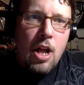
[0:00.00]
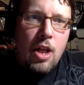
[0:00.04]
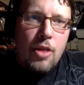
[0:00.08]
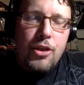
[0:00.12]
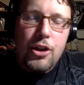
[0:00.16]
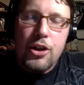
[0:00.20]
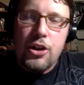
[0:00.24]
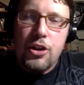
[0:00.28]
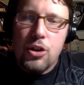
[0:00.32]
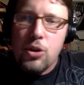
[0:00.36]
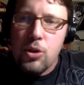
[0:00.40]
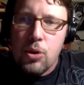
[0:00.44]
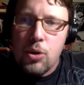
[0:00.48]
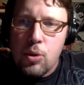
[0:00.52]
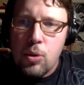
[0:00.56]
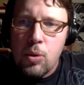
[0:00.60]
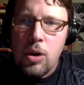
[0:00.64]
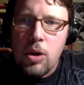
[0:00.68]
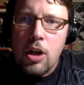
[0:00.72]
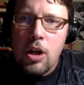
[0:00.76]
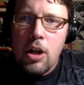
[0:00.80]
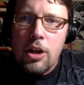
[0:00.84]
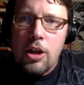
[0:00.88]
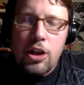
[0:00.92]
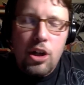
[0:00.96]
the new,
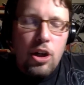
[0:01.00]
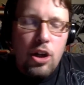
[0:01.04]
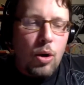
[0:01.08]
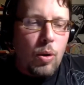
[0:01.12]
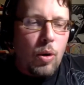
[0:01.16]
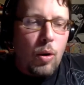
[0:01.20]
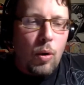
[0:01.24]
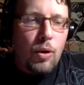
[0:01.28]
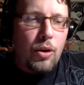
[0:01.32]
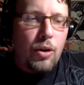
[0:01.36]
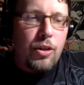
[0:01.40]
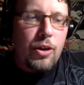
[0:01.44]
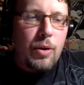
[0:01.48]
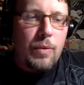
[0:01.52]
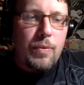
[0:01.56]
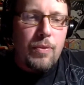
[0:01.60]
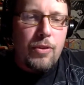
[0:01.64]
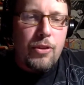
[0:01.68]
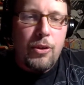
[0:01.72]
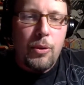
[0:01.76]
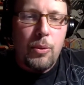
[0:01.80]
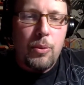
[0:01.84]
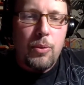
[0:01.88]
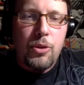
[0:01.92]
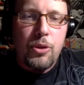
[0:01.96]
you know, or
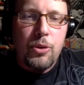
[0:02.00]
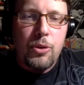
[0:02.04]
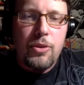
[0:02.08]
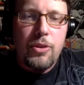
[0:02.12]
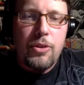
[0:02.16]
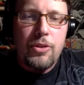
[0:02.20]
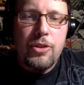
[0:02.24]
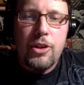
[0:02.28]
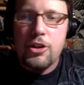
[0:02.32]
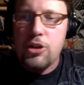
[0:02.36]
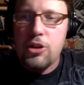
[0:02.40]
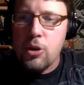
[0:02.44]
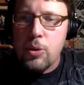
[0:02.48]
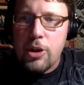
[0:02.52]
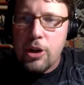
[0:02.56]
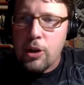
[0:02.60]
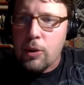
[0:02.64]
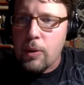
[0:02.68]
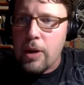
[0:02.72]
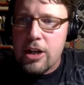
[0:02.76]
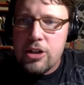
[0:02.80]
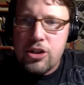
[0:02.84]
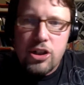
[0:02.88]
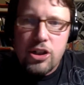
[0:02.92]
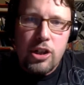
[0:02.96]
the new
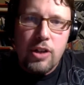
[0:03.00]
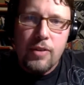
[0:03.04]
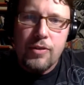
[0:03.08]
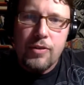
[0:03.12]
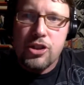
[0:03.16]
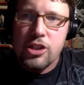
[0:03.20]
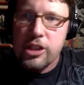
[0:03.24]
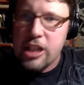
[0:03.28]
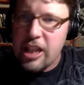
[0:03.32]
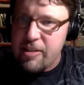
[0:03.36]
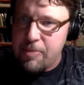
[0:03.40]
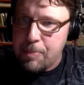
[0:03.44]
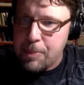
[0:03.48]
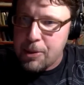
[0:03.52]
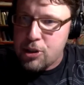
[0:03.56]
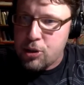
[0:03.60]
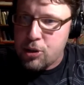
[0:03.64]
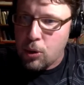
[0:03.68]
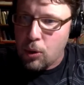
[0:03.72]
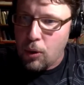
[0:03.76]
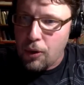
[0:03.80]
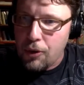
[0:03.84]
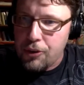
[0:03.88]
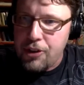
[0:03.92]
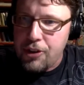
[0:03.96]
iteration of slave
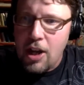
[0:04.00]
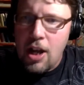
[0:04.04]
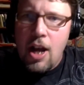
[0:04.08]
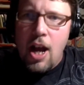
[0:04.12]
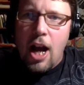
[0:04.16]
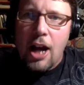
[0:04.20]
patrols.